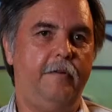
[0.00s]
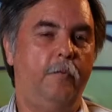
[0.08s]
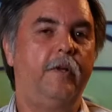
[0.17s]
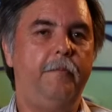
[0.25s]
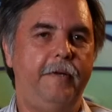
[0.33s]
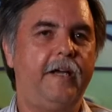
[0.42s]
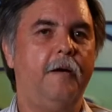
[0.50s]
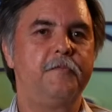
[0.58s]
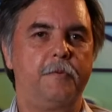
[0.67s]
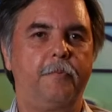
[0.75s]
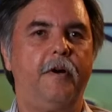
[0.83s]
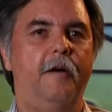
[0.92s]
When it
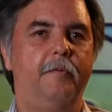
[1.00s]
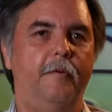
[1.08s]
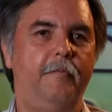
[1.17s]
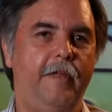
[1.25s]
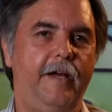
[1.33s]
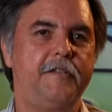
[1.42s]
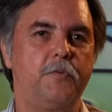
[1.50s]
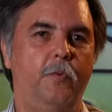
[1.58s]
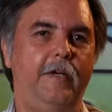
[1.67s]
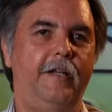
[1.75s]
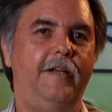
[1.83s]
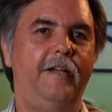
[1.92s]
becomes a problem, that's
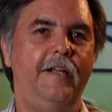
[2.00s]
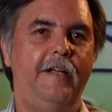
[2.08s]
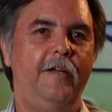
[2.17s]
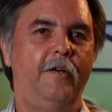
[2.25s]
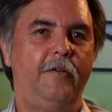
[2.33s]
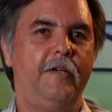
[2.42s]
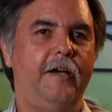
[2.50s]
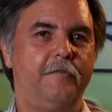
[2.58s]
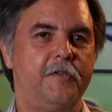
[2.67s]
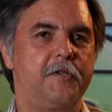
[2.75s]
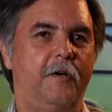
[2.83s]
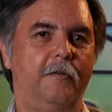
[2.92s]
when you have
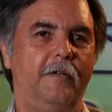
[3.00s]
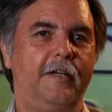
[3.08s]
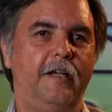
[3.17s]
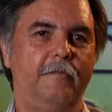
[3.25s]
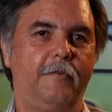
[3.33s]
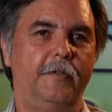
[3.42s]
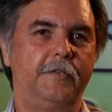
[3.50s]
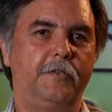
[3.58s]
to start looking for a